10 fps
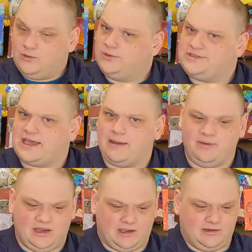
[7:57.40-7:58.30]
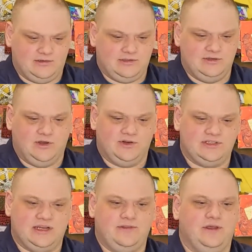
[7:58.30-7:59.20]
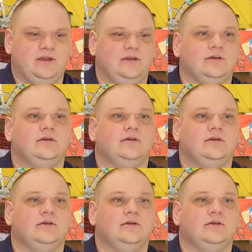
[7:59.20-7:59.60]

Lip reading: What's happening? Do you notice anything?